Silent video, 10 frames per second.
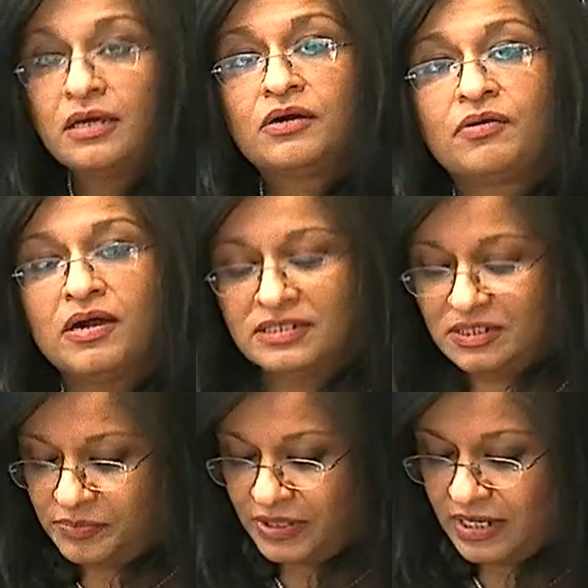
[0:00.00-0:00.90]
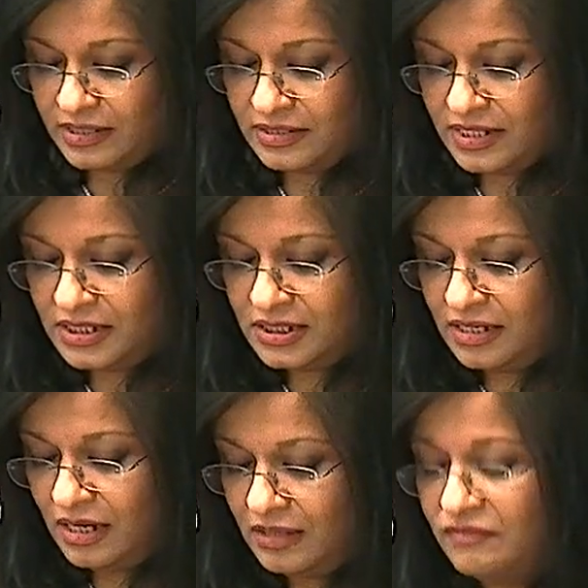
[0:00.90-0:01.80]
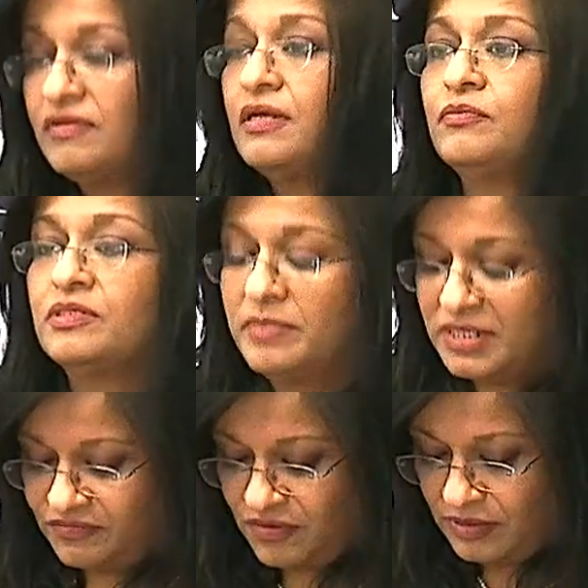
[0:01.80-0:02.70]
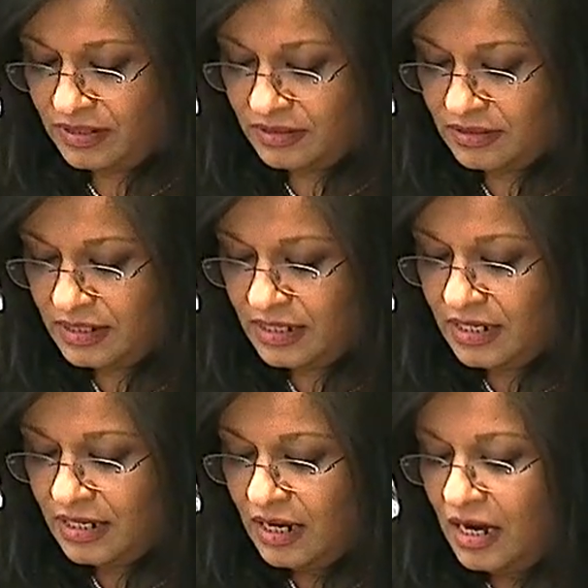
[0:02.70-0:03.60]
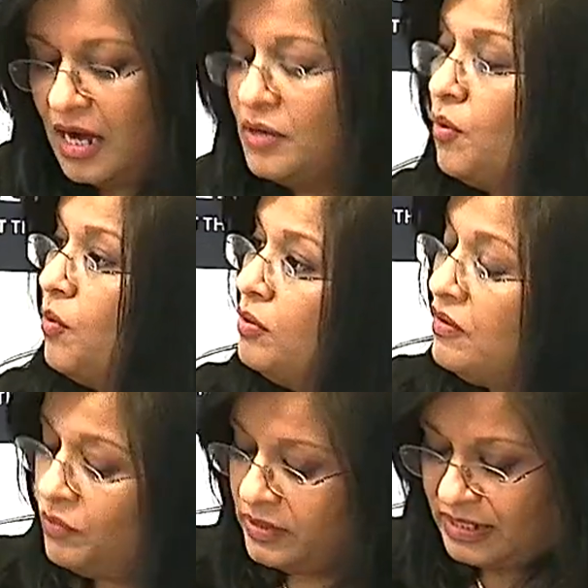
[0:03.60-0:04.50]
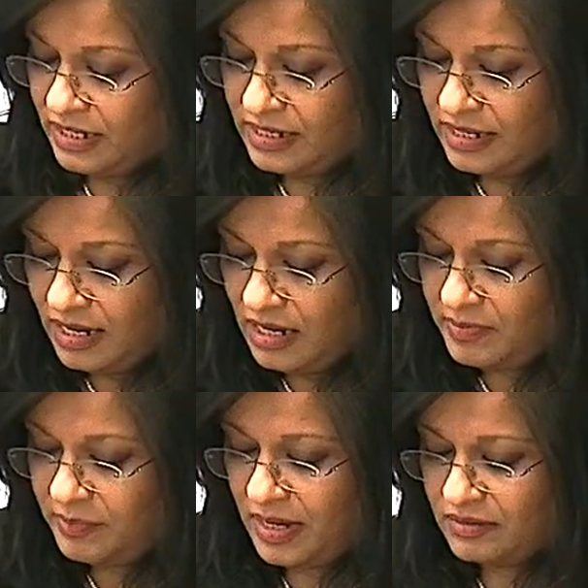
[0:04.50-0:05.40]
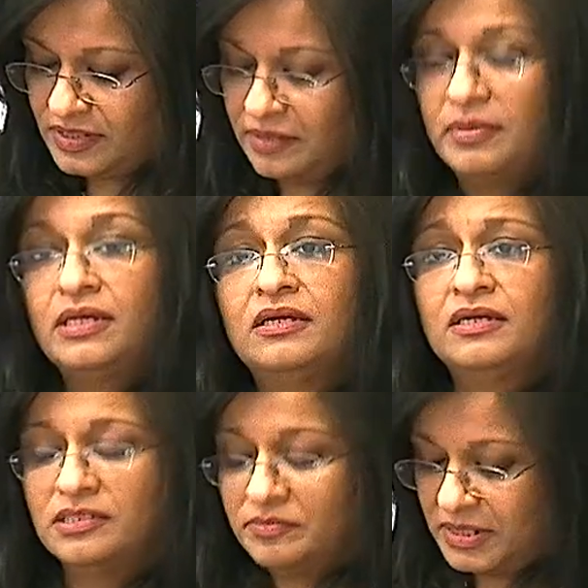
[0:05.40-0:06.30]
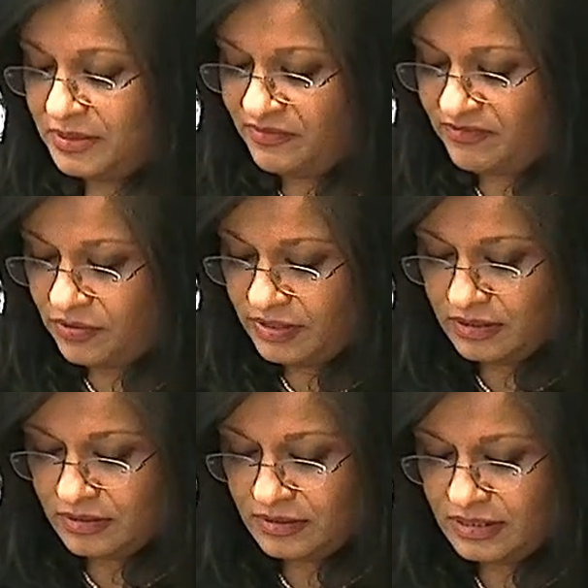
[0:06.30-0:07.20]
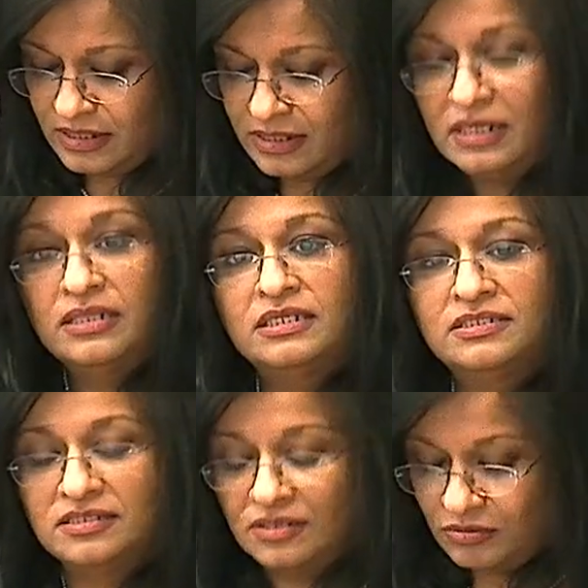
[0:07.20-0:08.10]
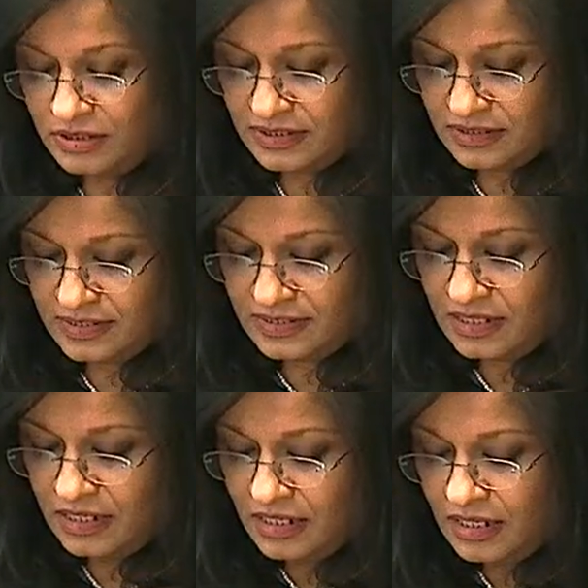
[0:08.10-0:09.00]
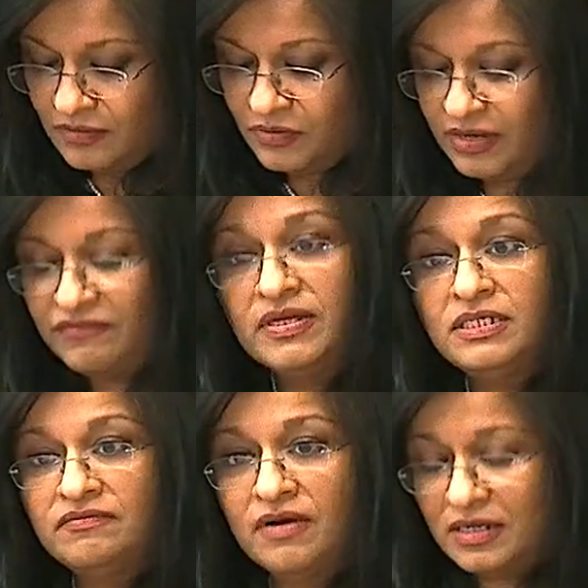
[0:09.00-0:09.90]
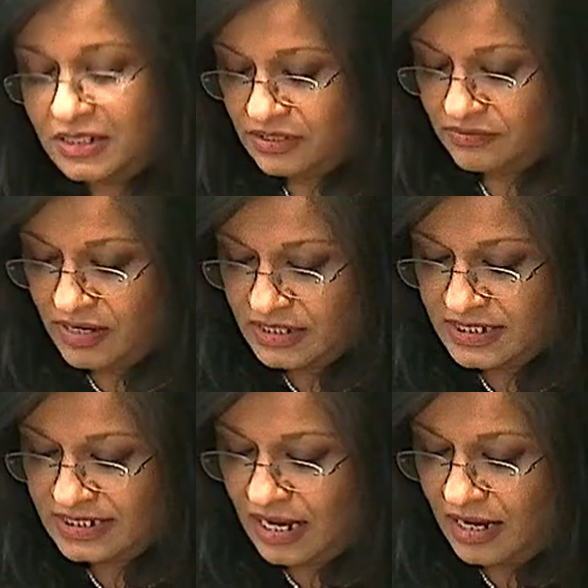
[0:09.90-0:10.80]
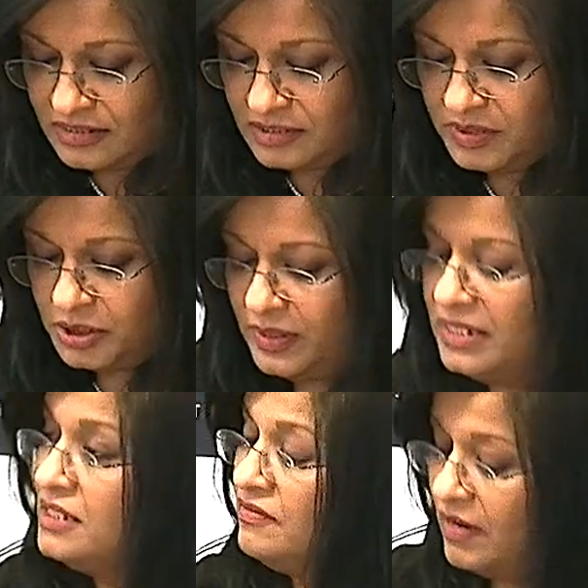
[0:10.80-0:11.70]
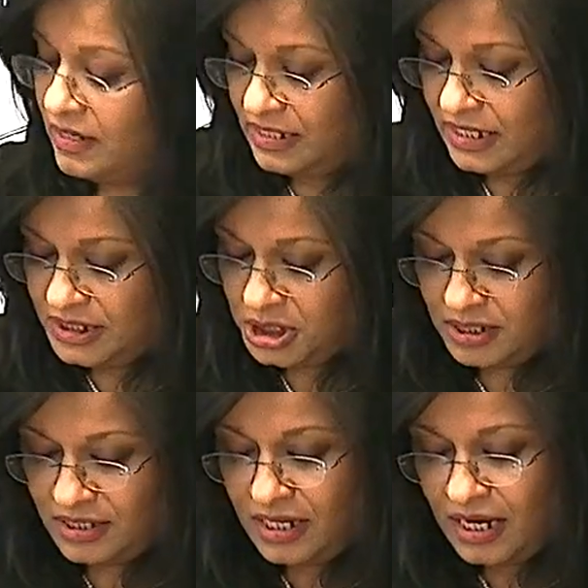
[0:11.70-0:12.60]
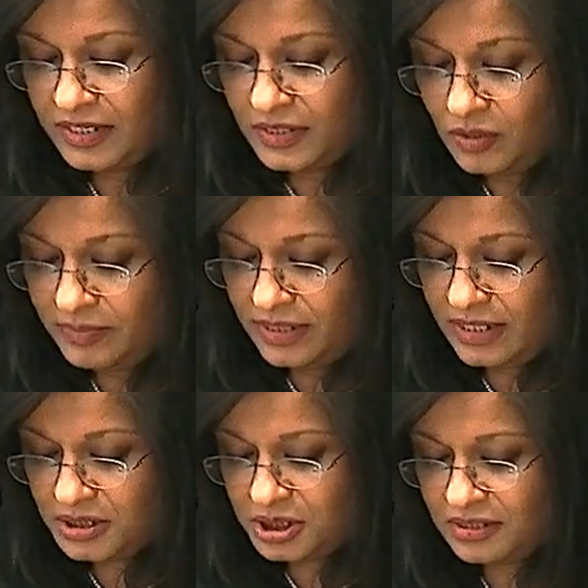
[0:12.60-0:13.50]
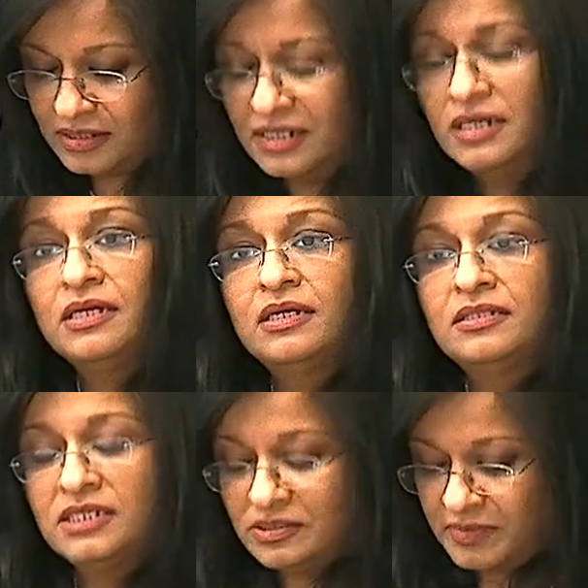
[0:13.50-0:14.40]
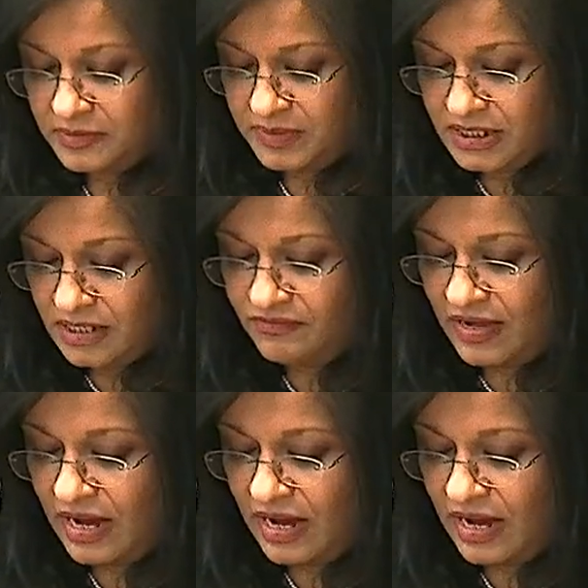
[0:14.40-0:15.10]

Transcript: Christ bringing the dead to life was metaphorical. And all of what they claim about him is metaphorical. This is nonsense. For if they divide Christ's acts between his divine nature and human nature, this must be done for